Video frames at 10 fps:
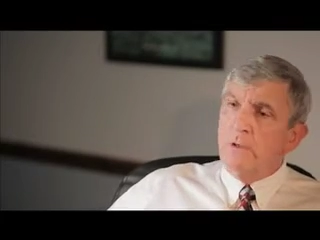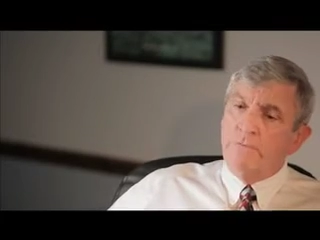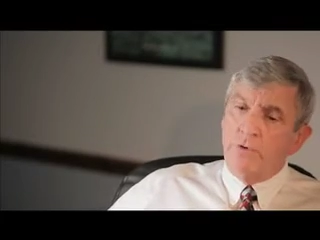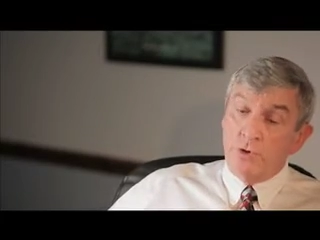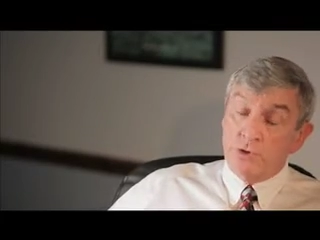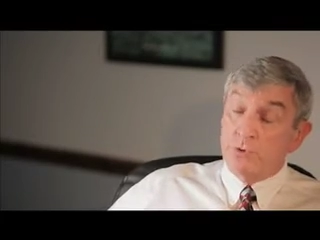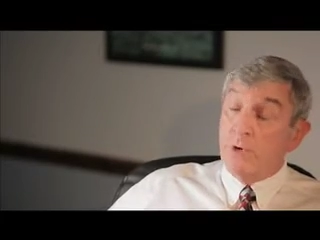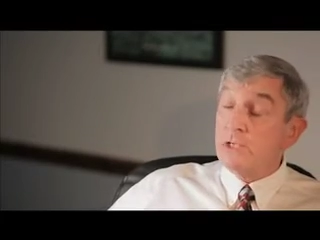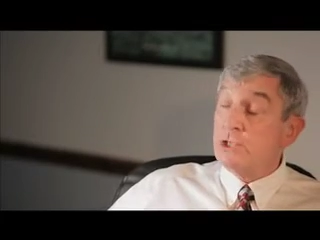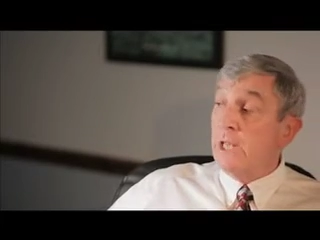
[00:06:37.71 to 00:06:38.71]
for us to
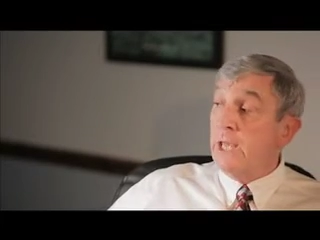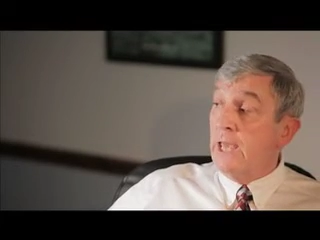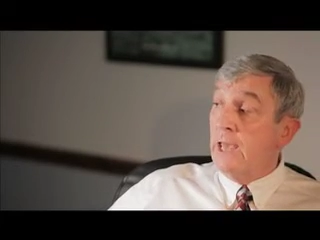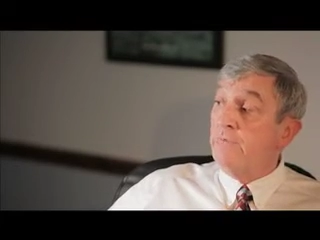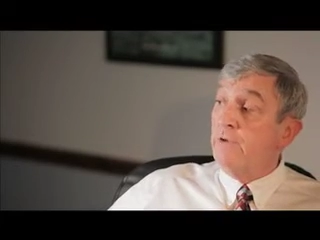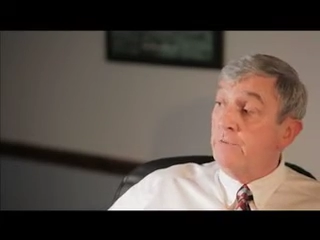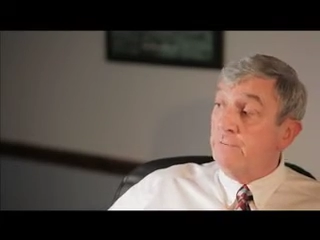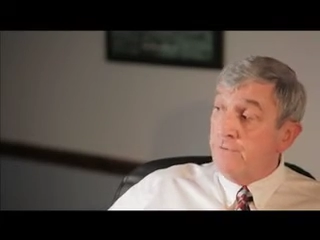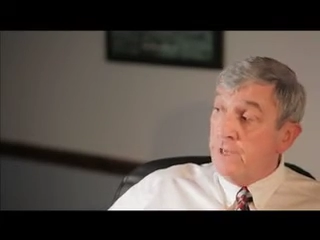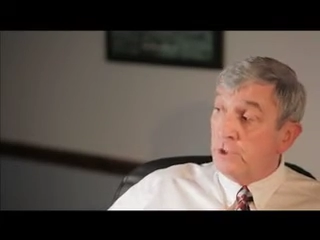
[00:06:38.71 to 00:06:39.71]
actually have a
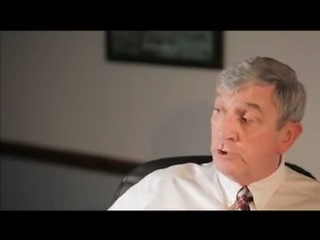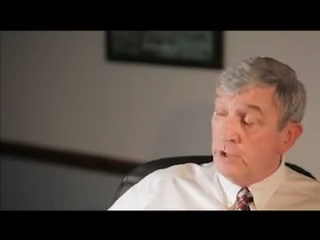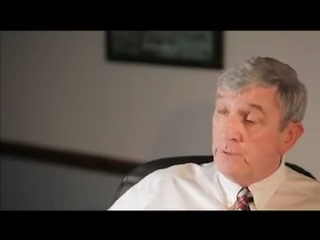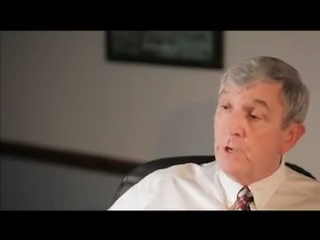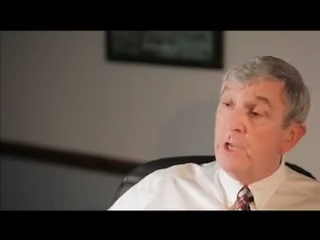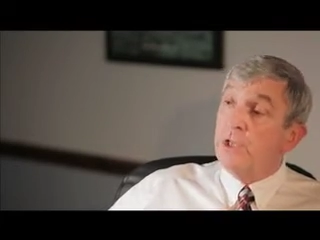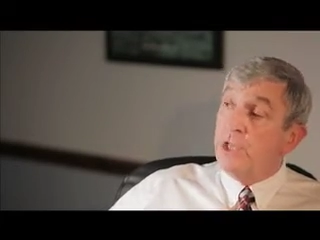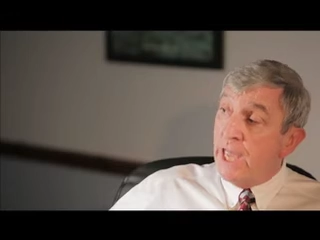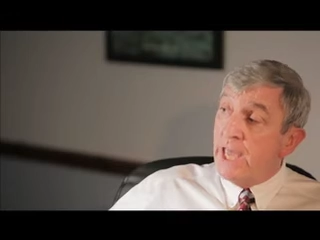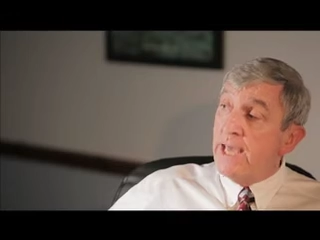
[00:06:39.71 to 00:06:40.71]
field trip, a
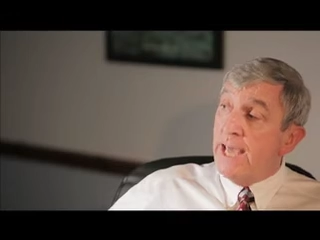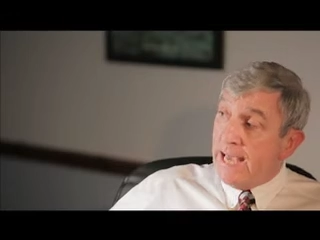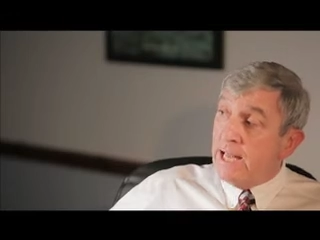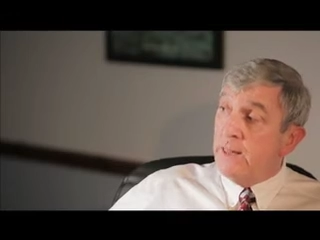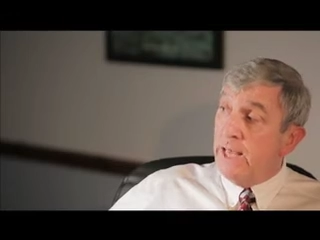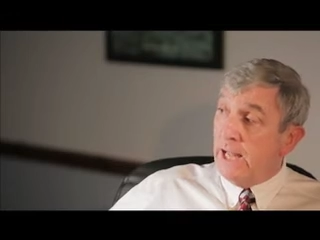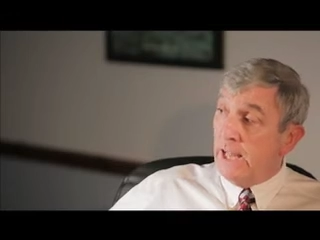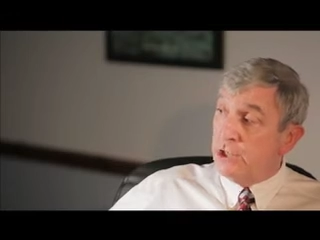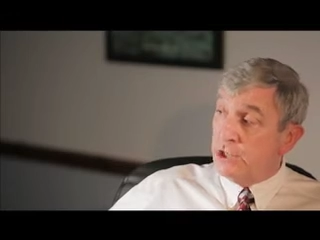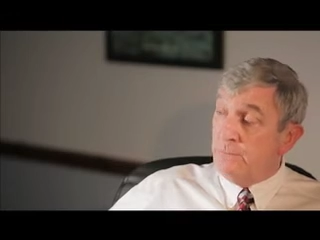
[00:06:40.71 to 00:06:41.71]
day in the
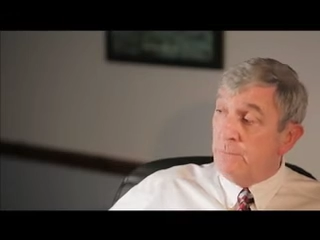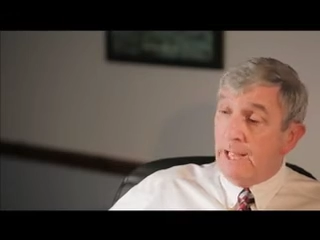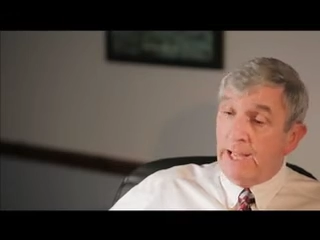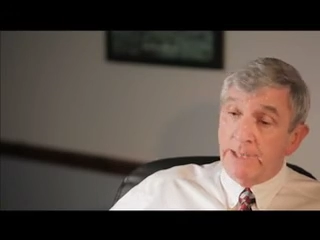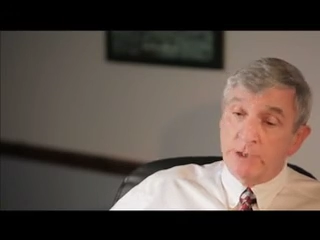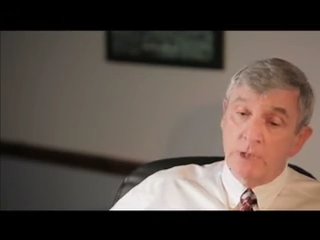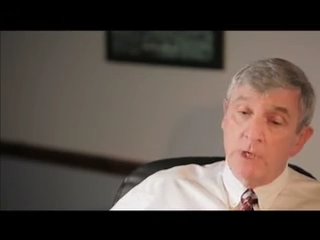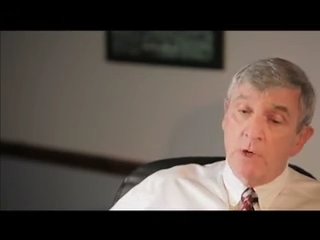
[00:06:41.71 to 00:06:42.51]
LNG plant,